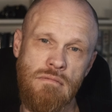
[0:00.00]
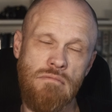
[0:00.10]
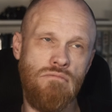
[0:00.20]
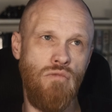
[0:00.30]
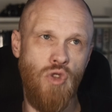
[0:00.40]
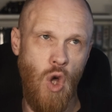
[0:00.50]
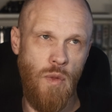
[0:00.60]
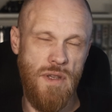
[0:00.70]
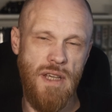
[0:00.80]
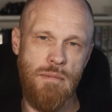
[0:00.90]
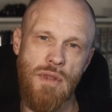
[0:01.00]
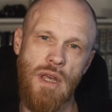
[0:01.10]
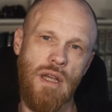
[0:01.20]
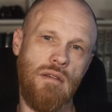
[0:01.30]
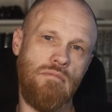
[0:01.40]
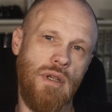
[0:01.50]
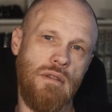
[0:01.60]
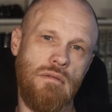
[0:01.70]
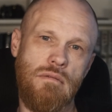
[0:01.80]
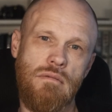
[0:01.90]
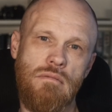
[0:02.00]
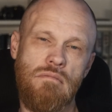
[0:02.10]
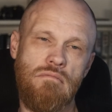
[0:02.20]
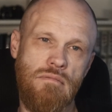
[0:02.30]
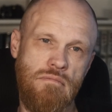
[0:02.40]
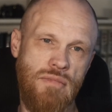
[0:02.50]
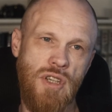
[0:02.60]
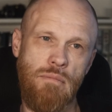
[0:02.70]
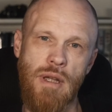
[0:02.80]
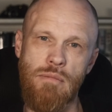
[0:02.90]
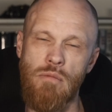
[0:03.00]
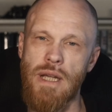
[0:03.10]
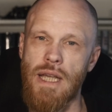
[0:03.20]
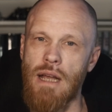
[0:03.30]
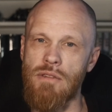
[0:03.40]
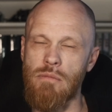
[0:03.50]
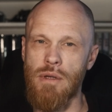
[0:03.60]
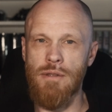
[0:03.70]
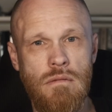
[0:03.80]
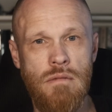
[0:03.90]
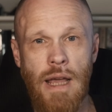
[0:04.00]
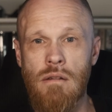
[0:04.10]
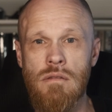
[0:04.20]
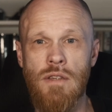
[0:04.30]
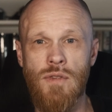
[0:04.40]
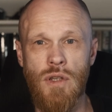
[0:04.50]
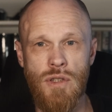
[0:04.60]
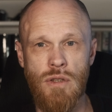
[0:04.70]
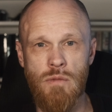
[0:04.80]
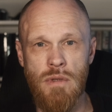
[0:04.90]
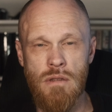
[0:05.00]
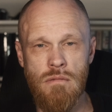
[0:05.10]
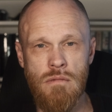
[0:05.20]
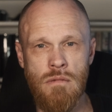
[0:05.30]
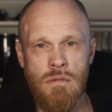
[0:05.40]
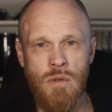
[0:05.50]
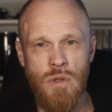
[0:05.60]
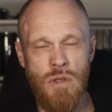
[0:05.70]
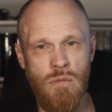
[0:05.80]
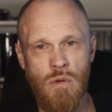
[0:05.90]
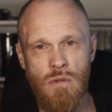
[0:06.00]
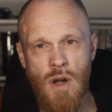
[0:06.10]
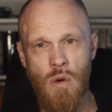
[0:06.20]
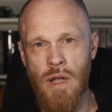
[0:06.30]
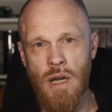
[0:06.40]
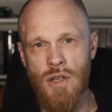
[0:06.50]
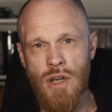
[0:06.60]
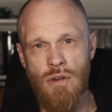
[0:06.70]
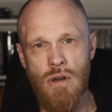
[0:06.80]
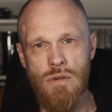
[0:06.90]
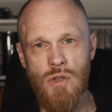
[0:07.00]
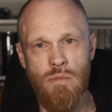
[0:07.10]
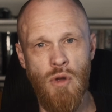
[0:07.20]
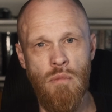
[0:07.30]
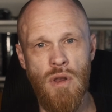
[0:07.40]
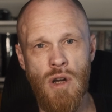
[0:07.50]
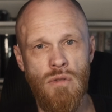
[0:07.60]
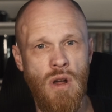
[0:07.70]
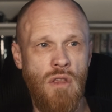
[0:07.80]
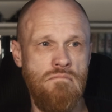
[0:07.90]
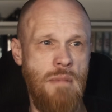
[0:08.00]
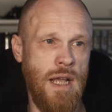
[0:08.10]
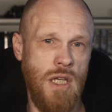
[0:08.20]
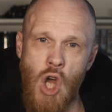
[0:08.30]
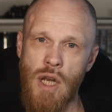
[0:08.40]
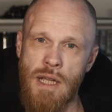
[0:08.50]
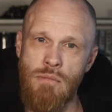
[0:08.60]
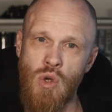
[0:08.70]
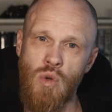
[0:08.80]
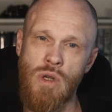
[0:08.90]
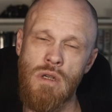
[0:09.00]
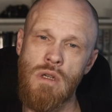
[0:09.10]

Not the same thing, but some people make it out to be. Now, if you'll excuse me, all this talk of Old English heroes has put me in a rather melancholic mood.